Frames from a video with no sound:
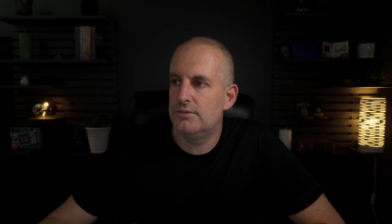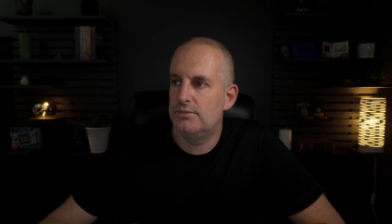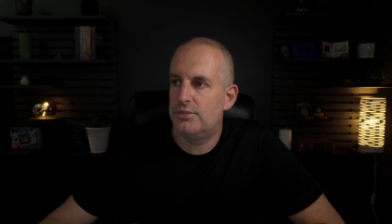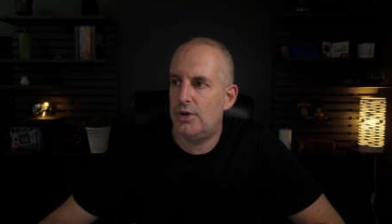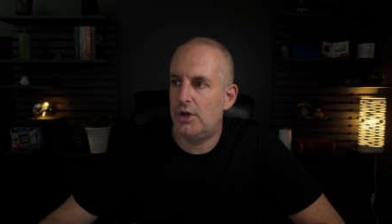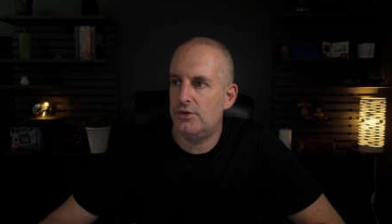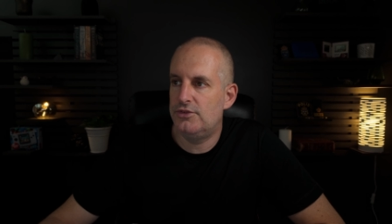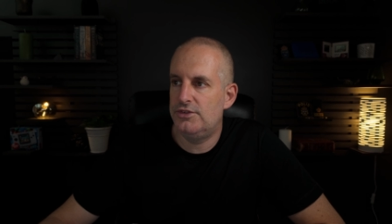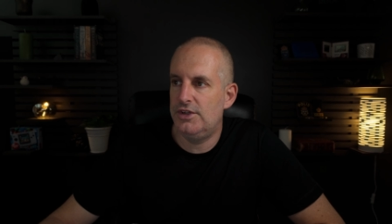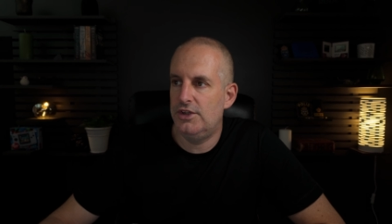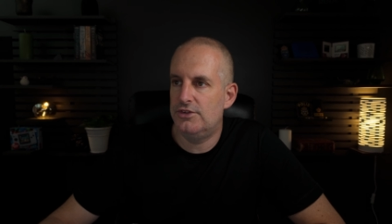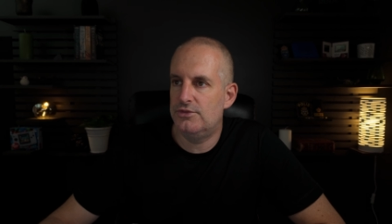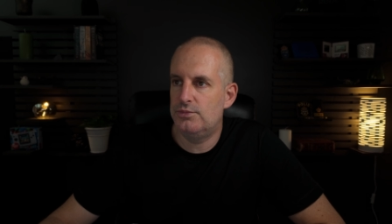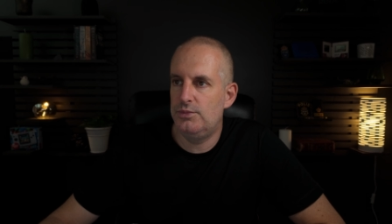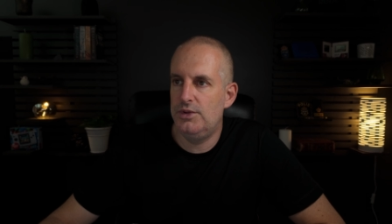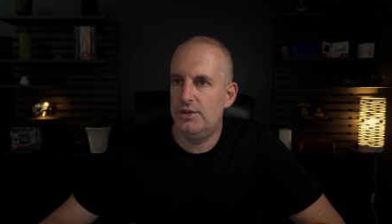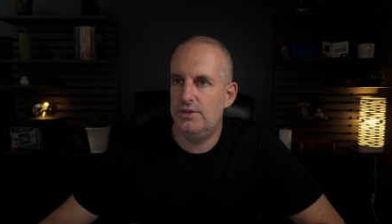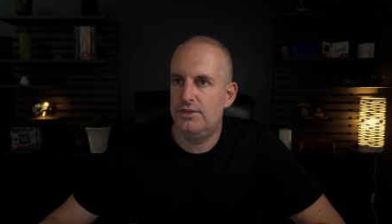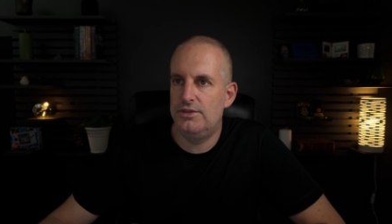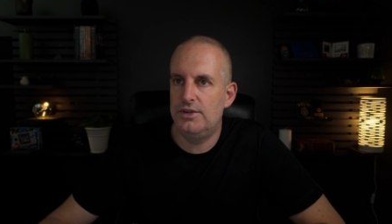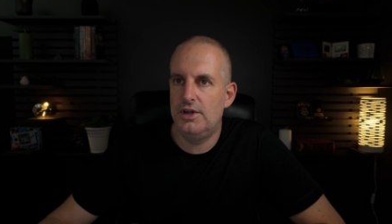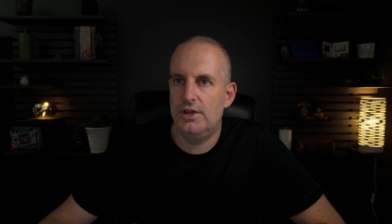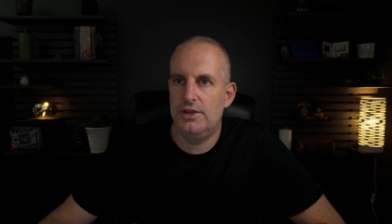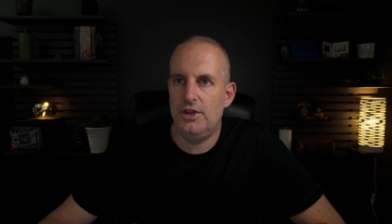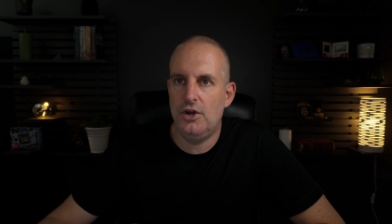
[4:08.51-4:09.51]
processed
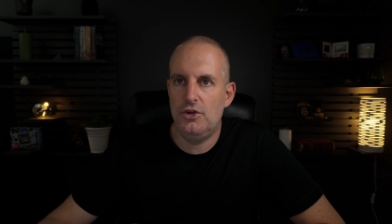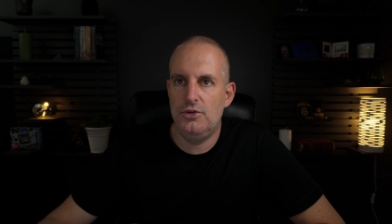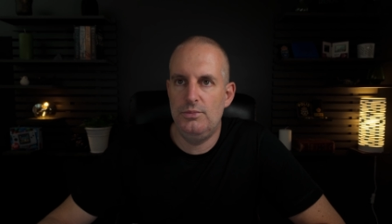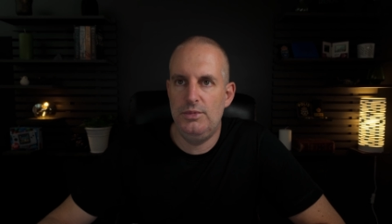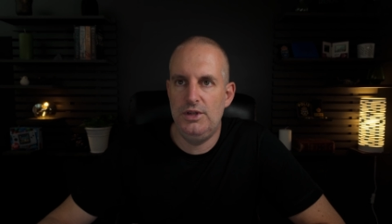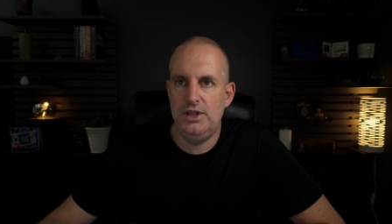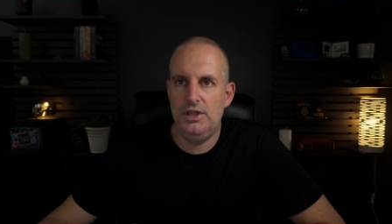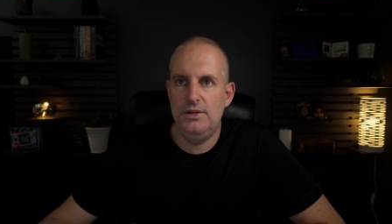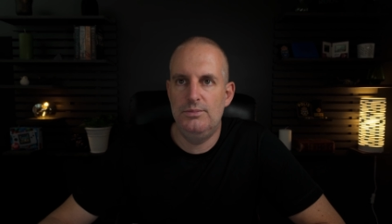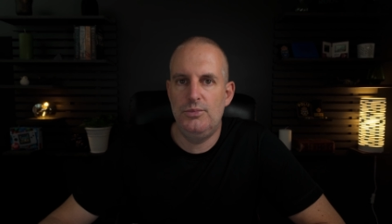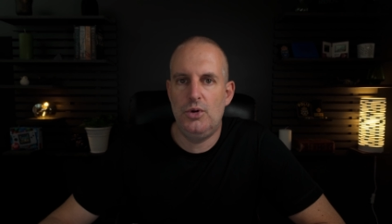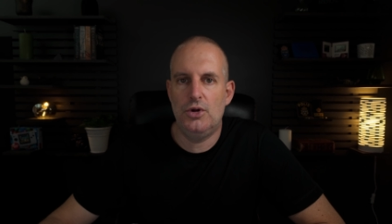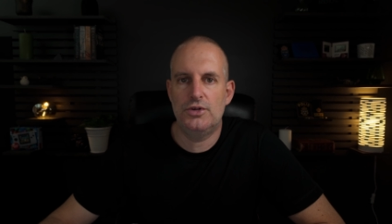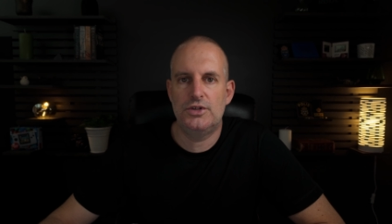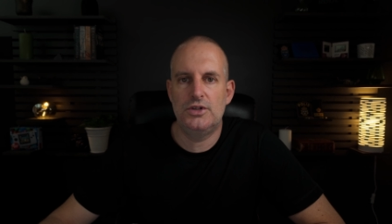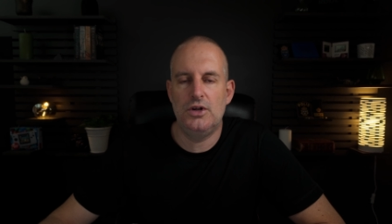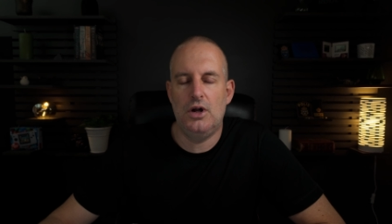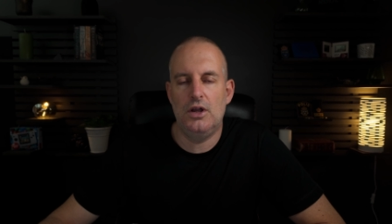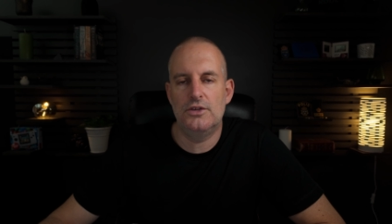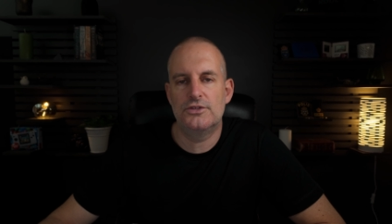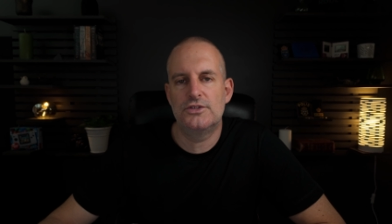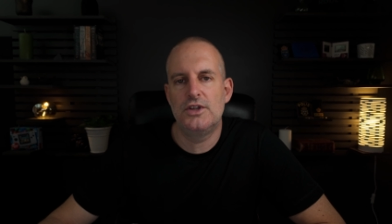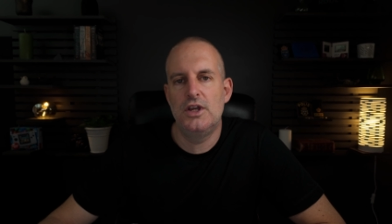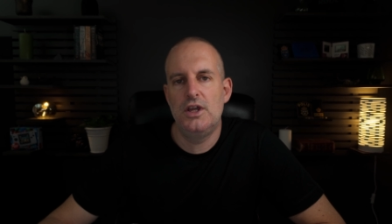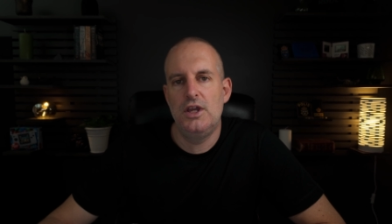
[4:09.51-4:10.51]
with Adobe
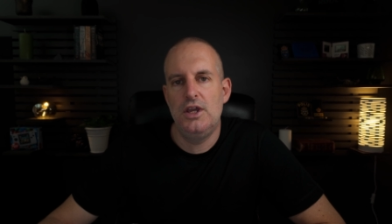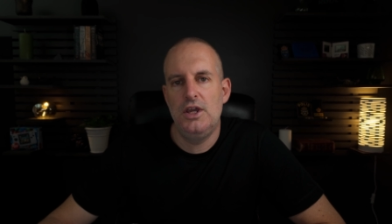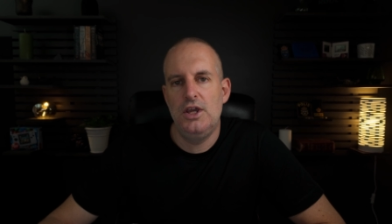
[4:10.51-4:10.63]
Podcast,